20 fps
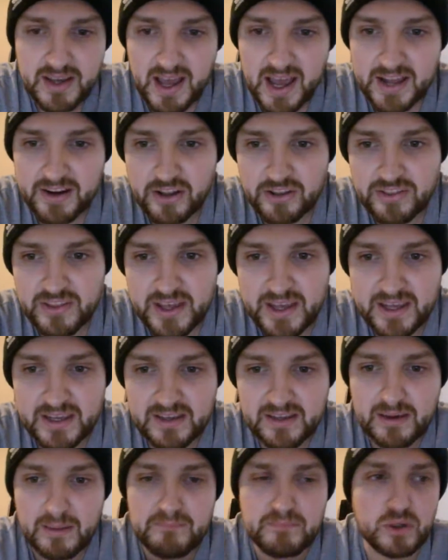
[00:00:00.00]
And I
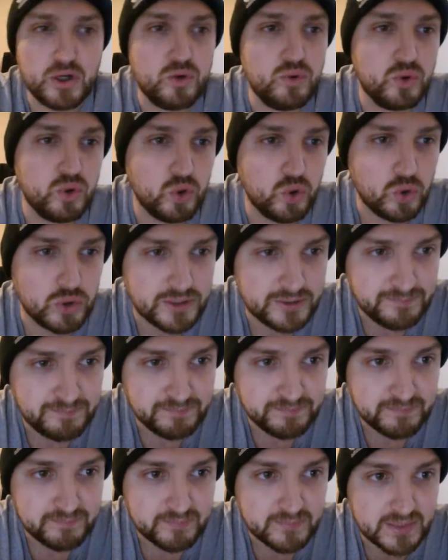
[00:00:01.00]
think Blue Lord
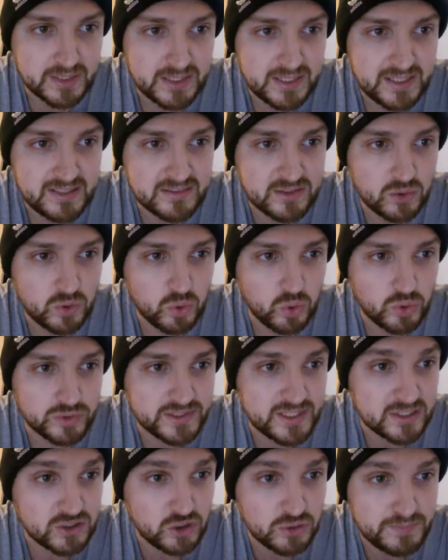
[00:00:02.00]
is the horse
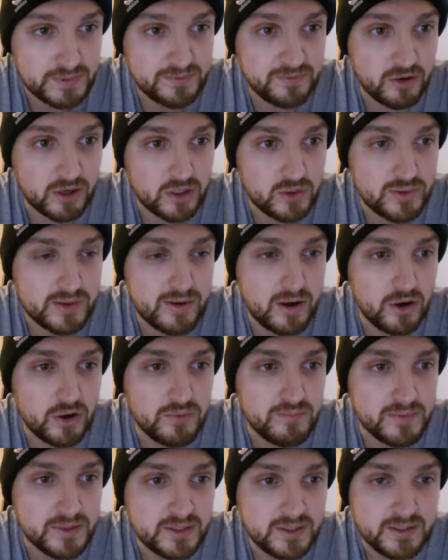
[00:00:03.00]
that could be following the
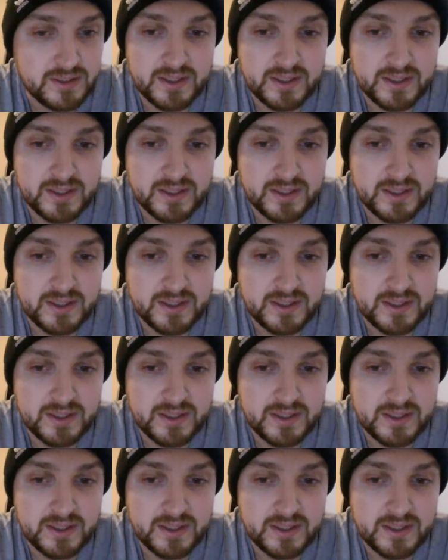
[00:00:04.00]
home